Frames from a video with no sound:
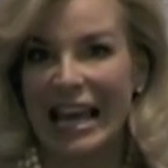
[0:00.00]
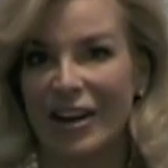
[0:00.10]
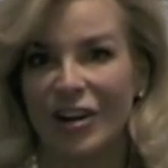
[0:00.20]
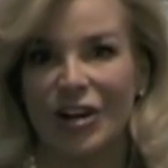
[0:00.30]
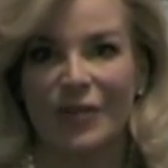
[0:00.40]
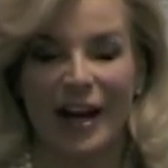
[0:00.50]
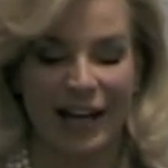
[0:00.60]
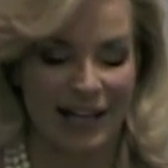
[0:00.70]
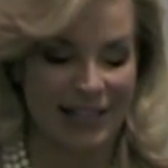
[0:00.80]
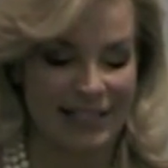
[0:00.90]
area
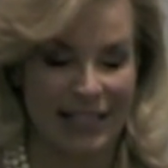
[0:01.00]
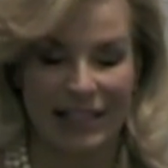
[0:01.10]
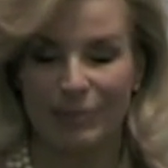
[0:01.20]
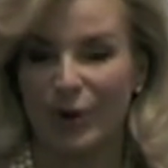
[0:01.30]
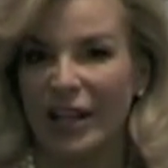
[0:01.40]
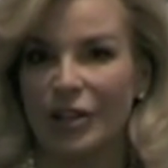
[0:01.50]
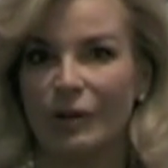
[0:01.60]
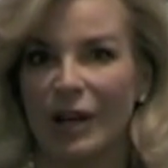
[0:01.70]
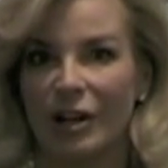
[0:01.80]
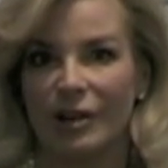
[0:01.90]
rugs and brand
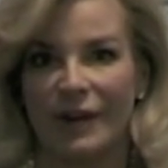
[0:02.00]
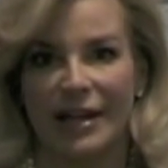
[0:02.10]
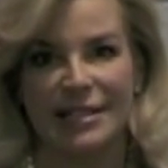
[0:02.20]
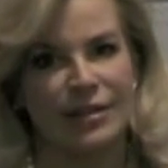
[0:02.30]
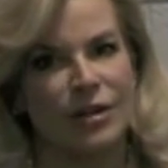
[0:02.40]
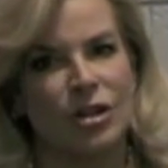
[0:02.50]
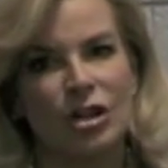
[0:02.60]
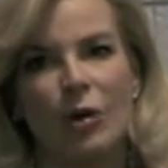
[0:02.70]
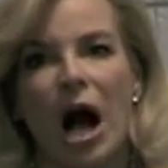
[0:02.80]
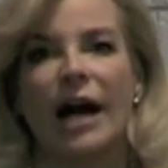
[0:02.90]
new area rugs and the
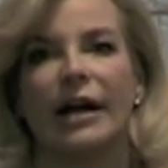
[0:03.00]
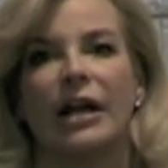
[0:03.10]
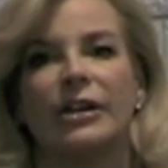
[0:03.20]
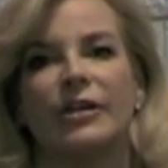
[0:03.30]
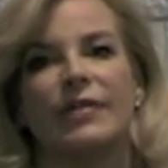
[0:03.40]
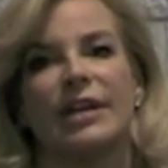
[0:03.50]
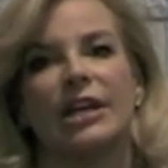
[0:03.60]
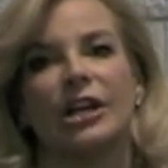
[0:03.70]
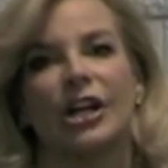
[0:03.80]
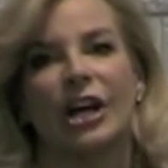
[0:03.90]
new hot color of the
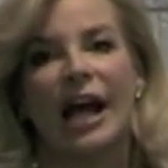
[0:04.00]
year